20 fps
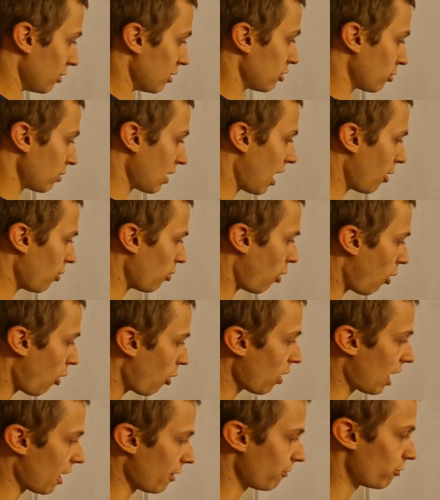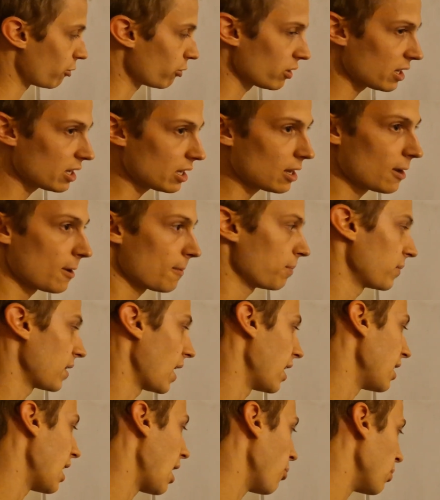So now all have 3,
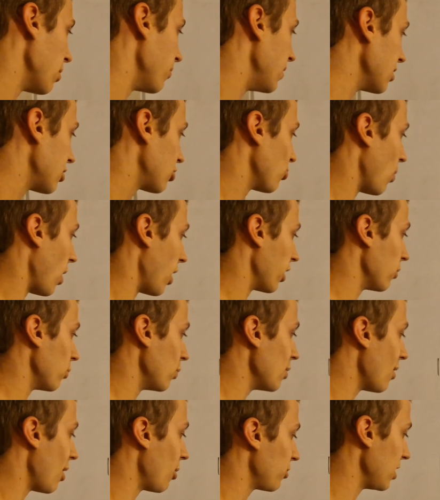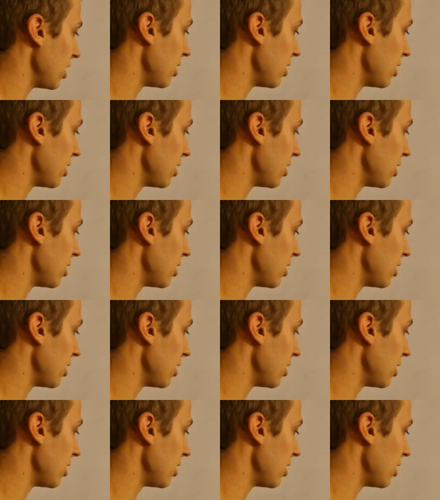and now with this one, without